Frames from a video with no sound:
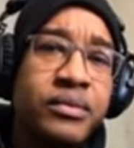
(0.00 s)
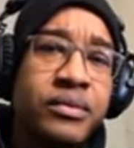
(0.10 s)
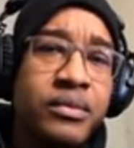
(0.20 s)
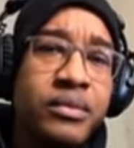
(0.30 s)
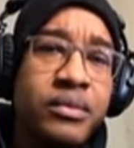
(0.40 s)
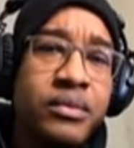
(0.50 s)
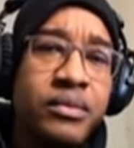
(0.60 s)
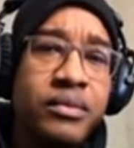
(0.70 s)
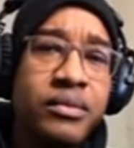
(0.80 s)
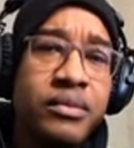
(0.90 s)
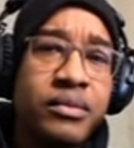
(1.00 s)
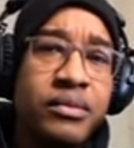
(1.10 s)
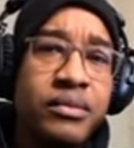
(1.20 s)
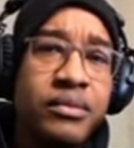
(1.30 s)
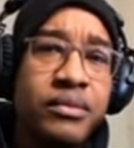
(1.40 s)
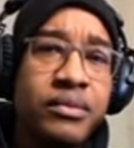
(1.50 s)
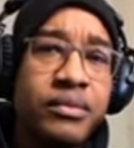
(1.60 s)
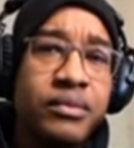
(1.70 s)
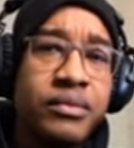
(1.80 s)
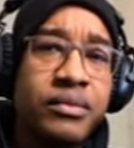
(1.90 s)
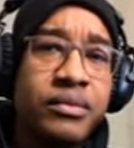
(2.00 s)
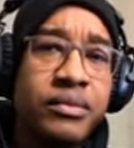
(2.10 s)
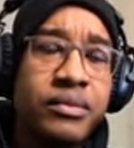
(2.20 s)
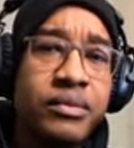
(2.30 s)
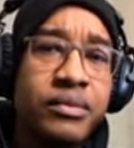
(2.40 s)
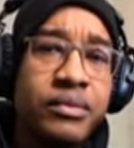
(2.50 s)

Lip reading: This person isn't speaking.